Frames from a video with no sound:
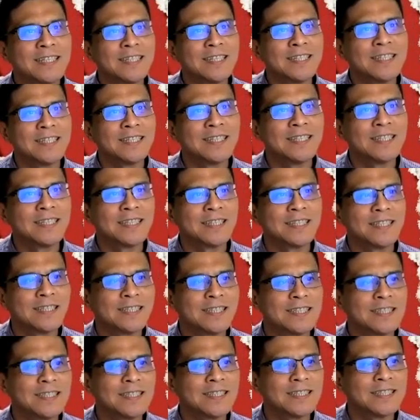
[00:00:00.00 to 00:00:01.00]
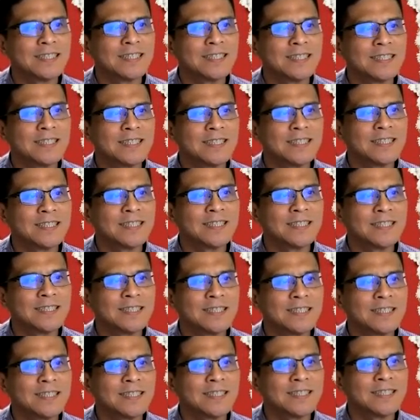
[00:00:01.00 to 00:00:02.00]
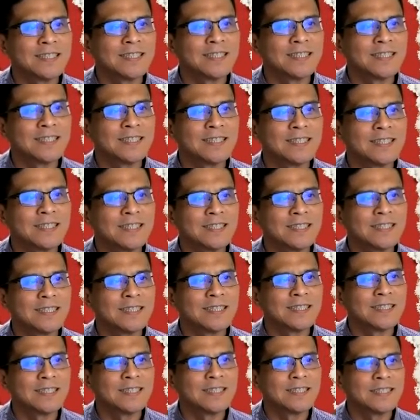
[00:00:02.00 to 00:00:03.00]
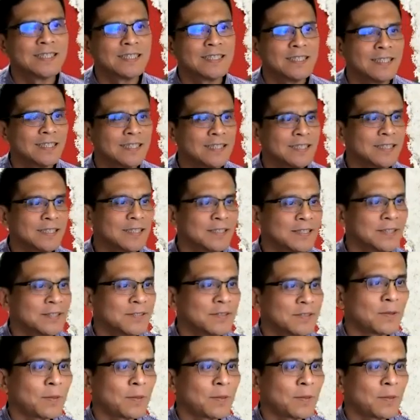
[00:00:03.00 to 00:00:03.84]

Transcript: (not speaking)